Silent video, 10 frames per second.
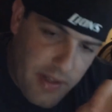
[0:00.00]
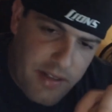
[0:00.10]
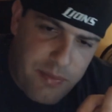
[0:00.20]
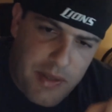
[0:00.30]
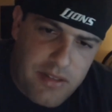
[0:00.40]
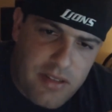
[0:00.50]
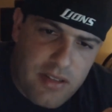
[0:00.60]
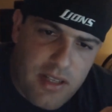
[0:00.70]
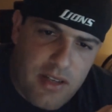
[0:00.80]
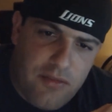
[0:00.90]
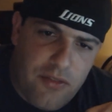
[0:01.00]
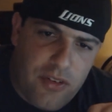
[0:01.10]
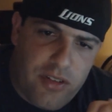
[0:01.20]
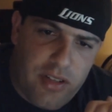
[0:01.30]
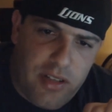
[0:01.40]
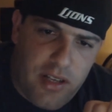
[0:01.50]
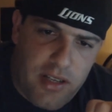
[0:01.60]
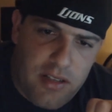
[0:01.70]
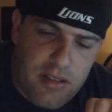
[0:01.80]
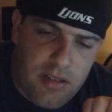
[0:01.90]
that's basically it for
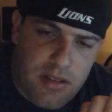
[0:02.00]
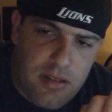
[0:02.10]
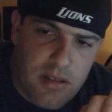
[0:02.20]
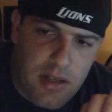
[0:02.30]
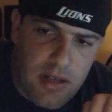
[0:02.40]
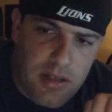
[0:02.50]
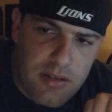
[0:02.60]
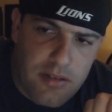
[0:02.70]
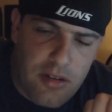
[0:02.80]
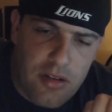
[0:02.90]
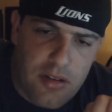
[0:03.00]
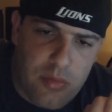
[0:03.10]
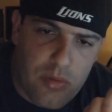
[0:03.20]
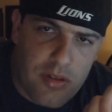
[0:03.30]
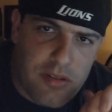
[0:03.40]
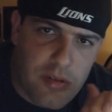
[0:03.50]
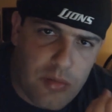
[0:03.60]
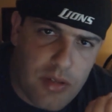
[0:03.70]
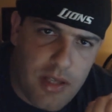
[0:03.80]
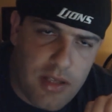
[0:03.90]
tonight. Sorry this one is
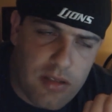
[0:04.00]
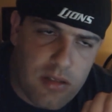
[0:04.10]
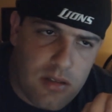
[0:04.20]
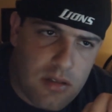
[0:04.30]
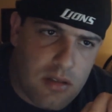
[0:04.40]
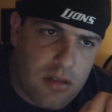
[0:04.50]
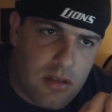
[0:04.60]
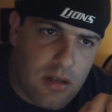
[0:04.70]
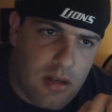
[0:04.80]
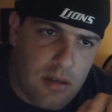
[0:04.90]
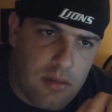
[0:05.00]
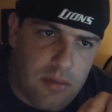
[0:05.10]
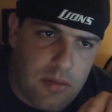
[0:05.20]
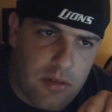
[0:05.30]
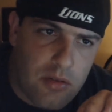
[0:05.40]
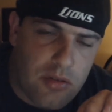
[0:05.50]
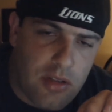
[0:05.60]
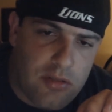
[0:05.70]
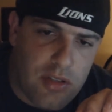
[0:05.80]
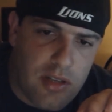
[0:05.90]
so late.
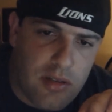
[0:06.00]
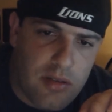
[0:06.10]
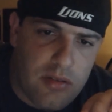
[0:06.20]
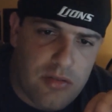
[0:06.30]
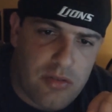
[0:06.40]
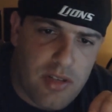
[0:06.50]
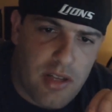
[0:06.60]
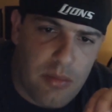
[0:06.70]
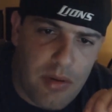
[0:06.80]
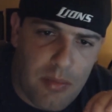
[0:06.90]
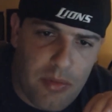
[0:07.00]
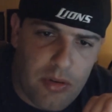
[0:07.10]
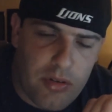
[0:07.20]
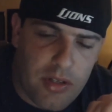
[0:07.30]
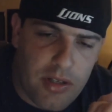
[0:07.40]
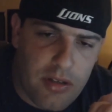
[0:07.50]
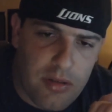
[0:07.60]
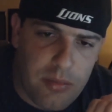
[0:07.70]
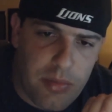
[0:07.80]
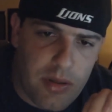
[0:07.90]
Usually I'll try to get them up
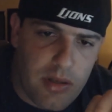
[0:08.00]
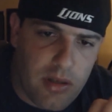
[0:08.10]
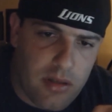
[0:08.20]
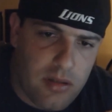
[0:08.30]
earlier, but